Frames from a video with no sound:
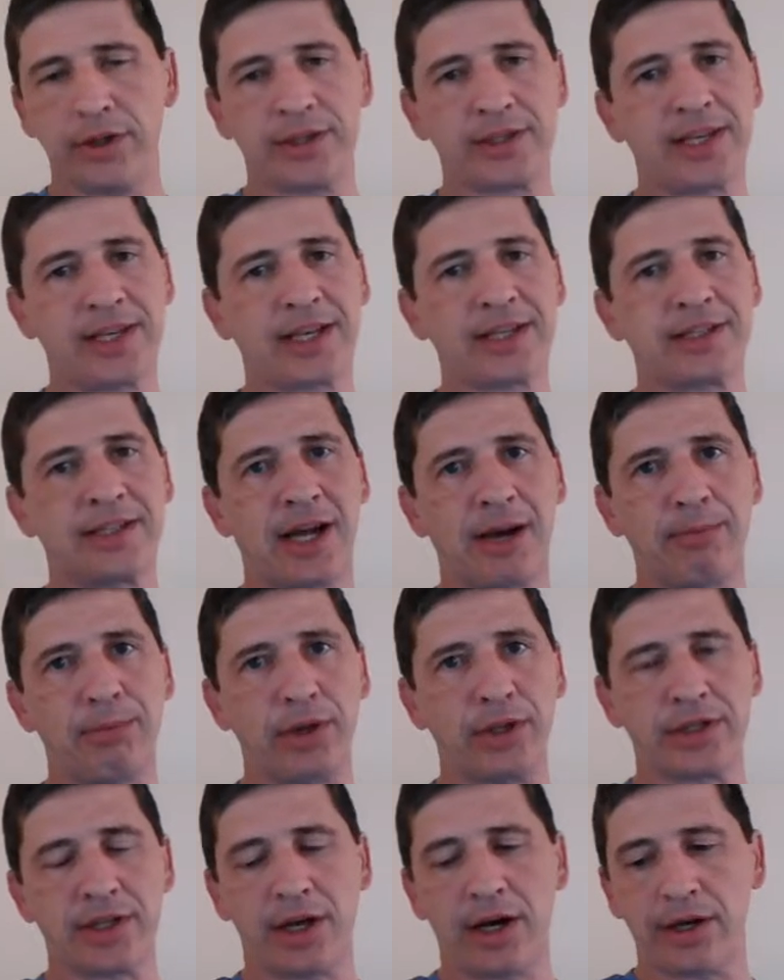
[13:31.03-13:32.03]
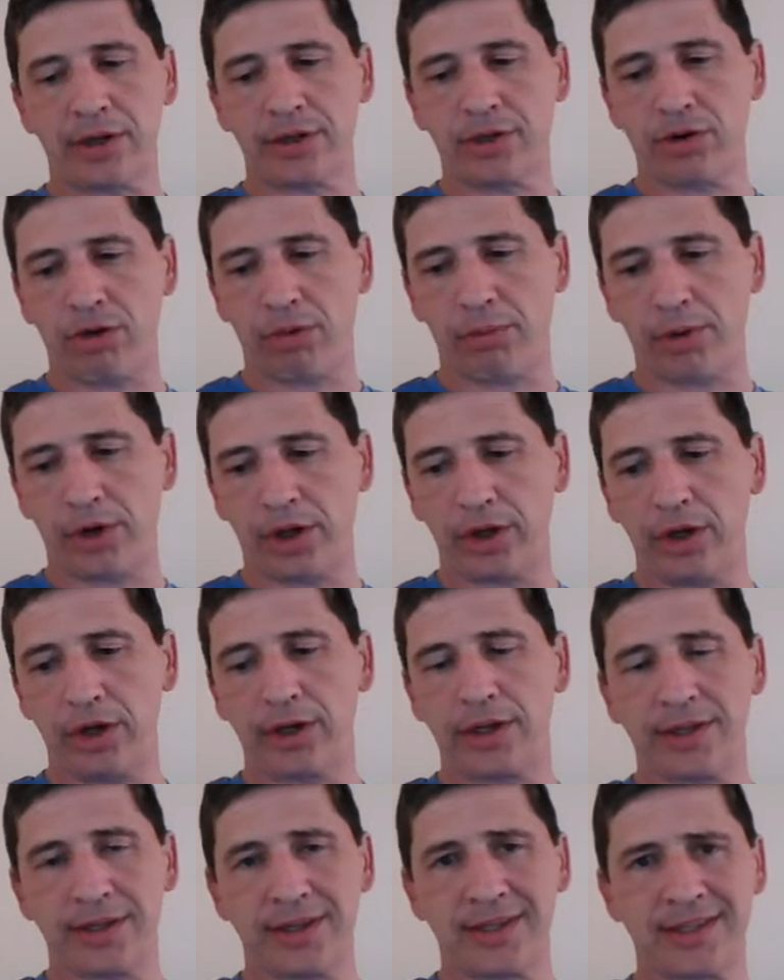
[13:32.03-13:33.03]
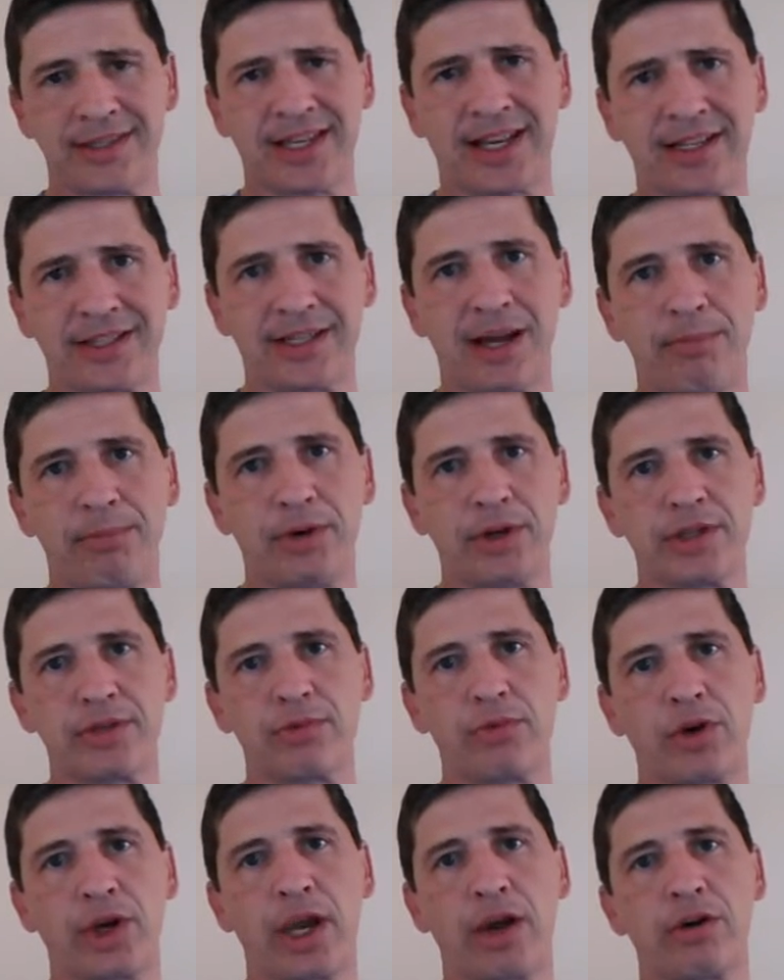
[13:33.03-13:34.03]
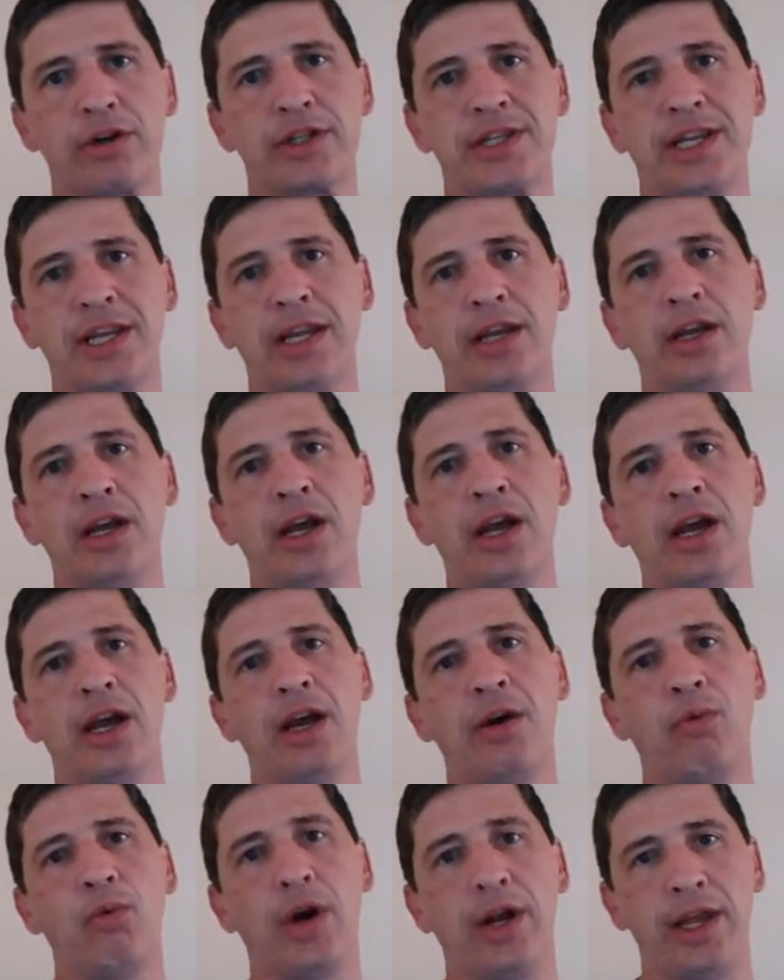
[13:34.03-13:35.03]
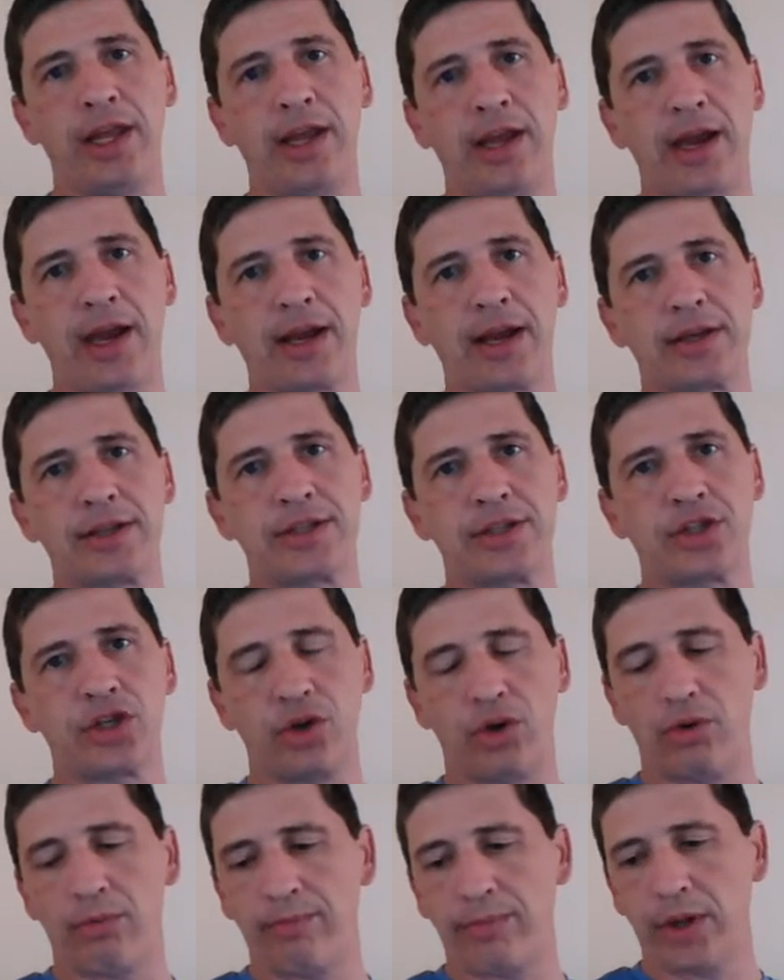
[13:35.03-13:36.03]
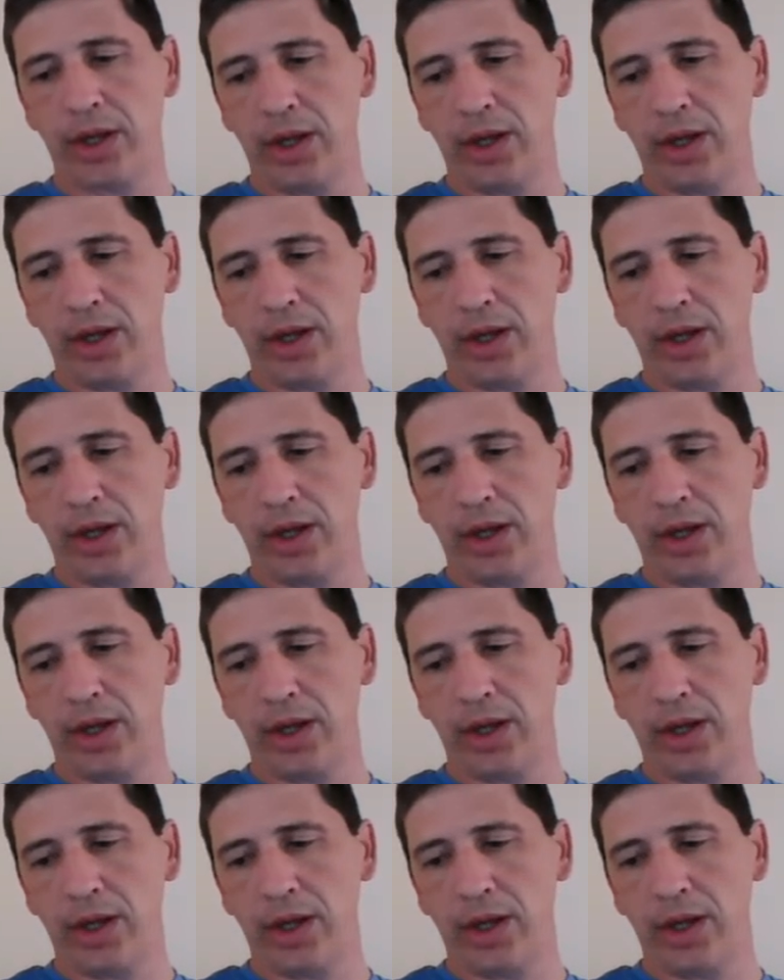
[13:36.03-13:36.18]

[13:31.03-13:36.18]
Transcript: The sextuplets also are pretty good, because the sextuplets will guarantee 1 EX too.